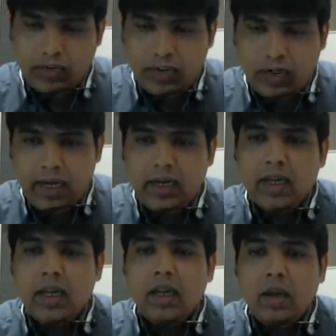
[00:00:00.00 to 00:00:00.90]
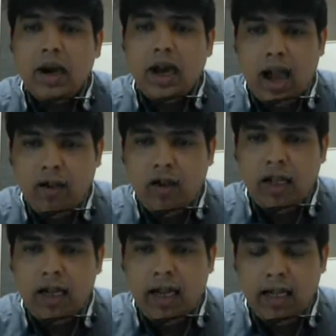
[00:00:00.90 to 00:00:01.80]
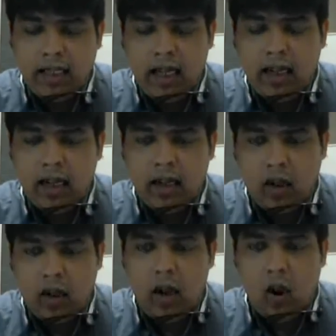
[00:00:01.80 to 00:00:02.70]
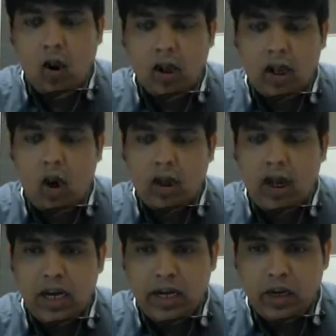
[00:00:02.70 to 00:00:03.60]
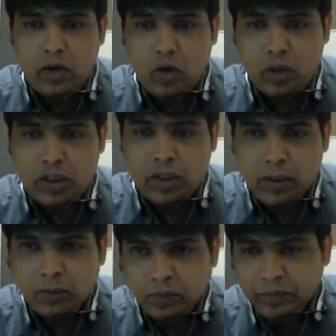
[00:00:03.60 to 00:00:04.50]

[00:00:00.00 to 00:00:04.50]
Oh, that's great. But have you done anything in costing course, costing related course?